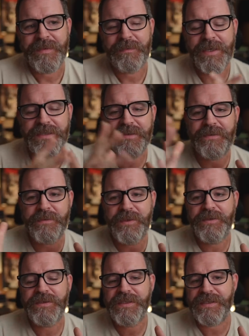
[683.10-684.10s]
Because if I'm
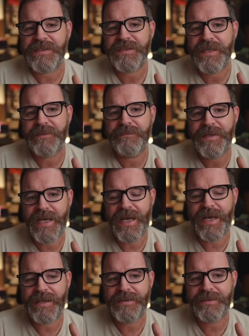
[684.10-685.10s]
using the same
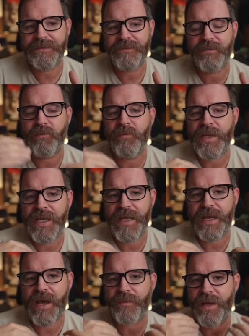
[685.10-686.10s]
DAC, for
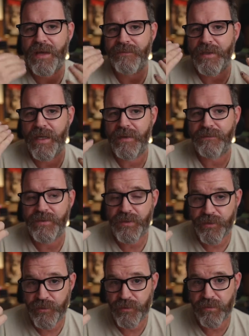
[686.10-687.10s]
me, I would have to have
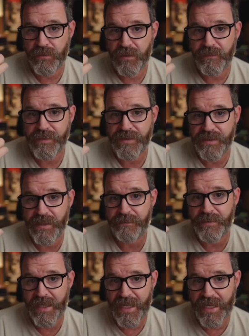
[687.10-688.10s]
two of the
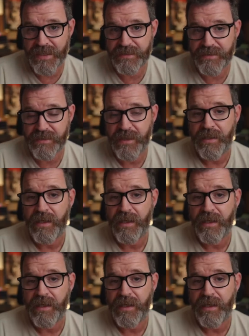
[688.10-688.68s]
same DACs.